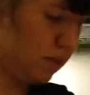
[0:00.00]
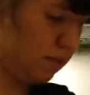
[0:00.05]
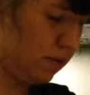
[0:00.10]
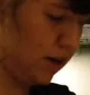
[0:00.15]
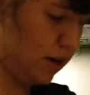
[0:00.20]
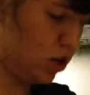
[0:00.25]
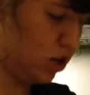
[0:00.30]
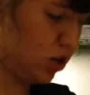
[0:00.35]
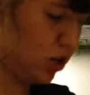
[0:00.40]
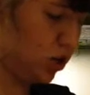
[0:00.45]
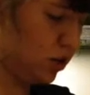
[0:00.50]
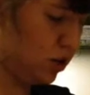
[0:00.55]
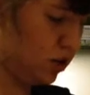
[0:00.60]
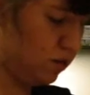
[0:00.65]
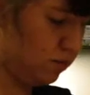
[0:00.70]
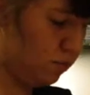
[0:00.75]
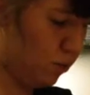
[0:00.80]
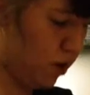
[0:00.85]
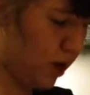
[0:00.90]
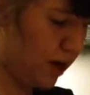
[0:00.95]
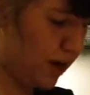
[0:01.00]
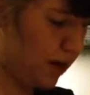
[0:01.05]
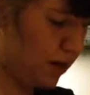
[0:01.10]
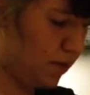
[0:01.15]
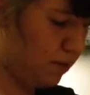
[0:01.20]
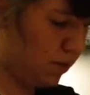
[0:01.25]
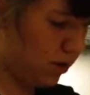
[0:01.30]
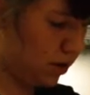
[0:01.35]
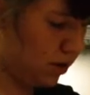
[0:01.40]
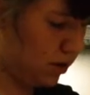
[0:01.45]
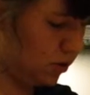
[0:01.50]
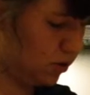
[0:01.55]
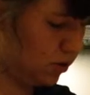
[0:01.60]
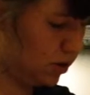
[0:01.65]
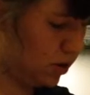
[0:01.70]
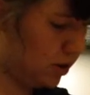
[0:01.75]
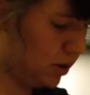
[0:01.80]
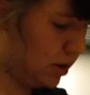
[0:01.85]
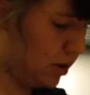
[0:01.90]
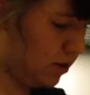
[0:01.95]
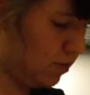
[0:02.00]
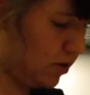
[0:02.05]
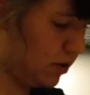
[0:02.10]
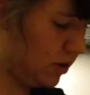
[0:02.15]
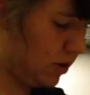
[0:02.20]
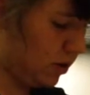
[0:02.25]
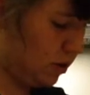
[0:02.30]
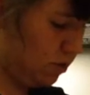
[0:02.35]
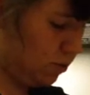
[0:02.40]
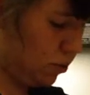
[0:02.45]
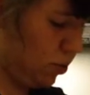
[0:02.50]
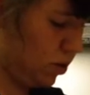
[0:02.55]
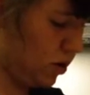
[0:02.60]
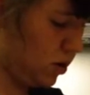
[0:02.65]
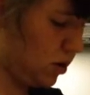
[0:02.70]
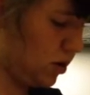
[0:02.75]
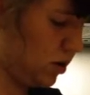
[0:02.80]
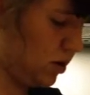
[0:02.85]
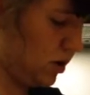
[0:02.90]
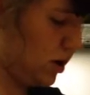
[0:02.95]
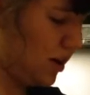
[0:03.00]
Make sure to break up all those clumps, that's important.